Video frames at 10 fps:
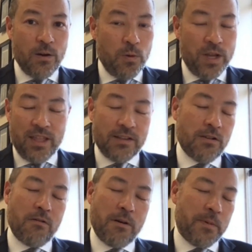with the
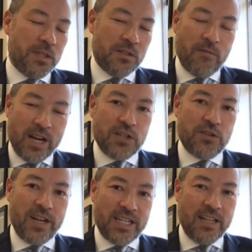assault weapon
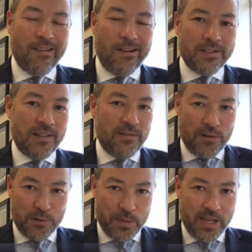registration laws in the
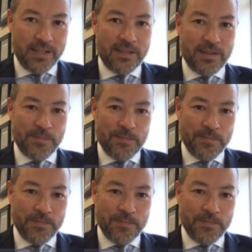first place.